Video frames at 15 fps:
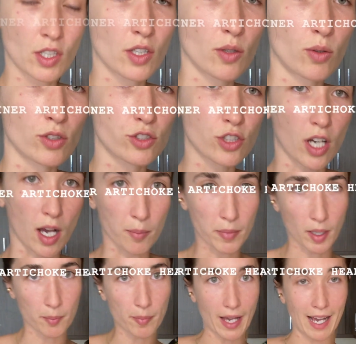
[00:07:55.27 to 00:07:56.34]
We'll chop
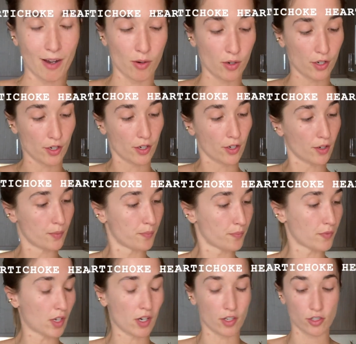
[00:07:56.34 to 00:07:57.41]
up our
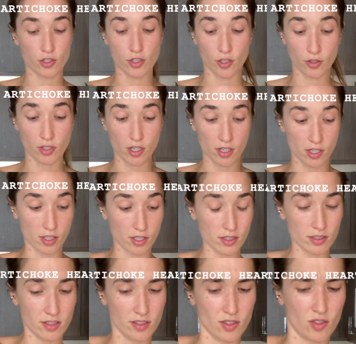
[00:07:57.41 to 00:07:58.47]
artichoke
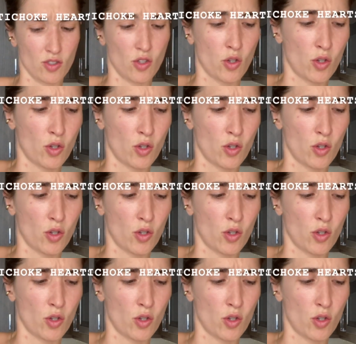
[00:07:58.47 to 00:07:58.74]
hearts.